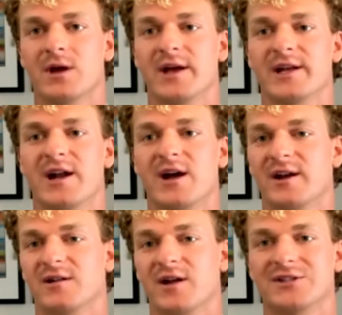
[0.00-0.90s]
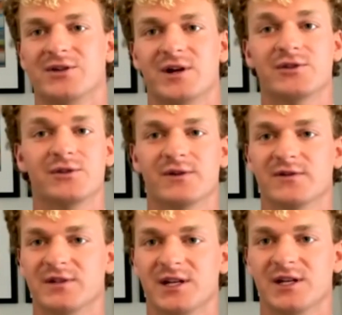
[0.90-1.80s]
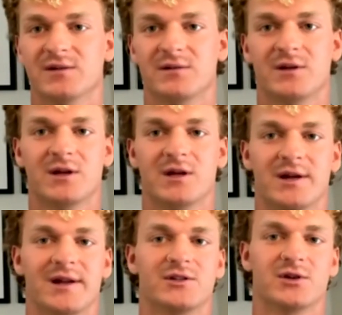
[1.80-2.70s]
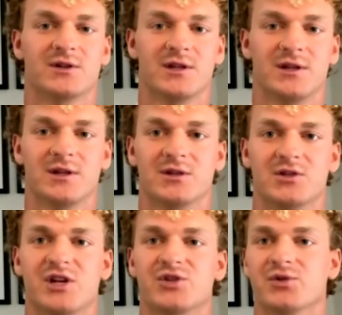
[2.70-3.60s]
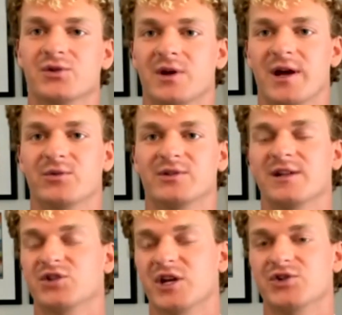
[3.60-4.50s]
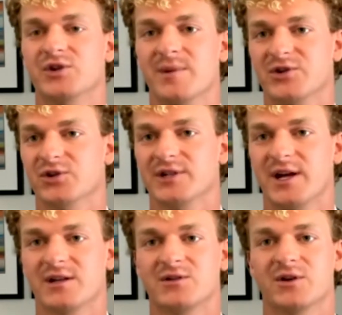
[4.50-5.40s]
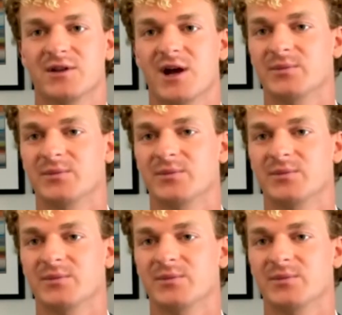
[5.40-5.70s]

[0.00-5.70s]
I got out of class around 2:15, and I took I was at J Street Metro Tech, took the